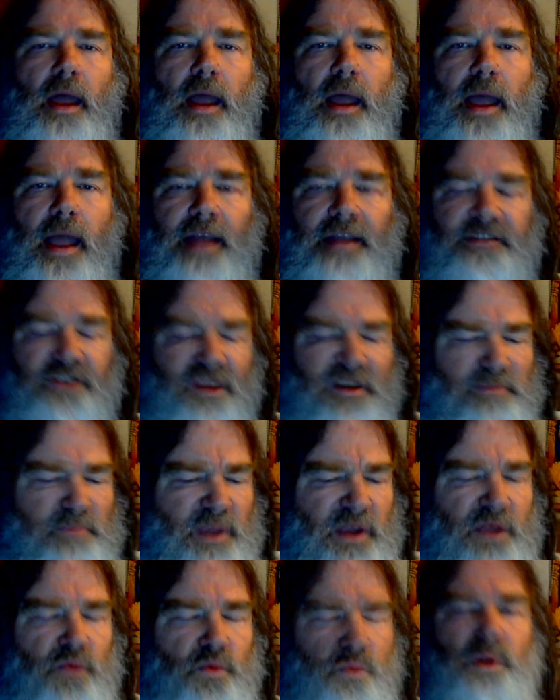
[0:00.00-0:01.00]
It's just
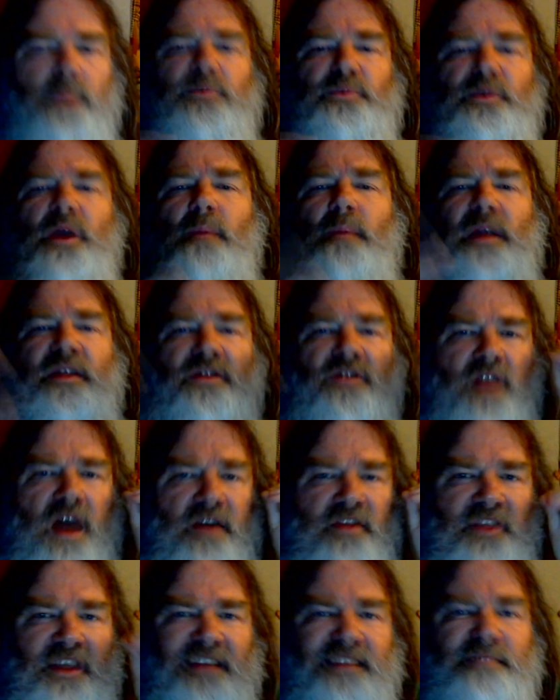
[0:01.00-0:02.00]
being ripped up and
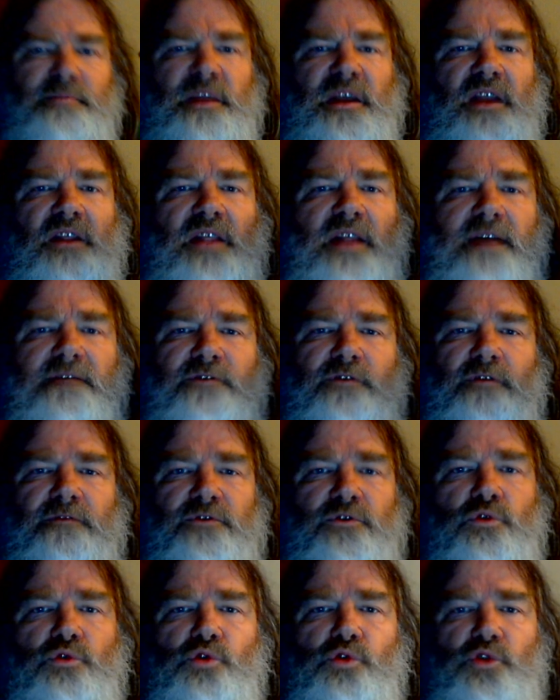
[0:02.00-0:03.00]
nothing's being left for
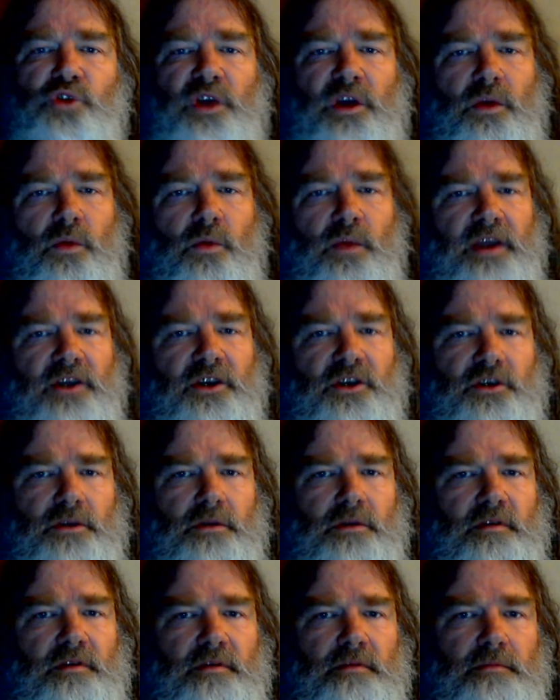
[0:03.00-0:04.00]
future
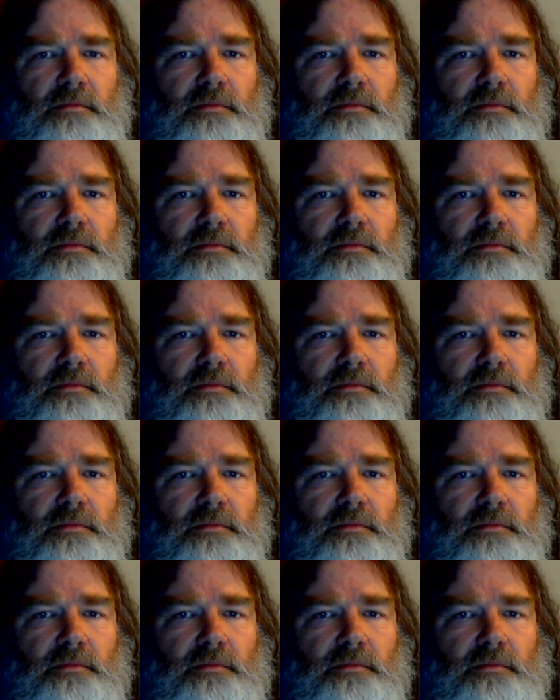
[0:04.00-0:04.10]
generations.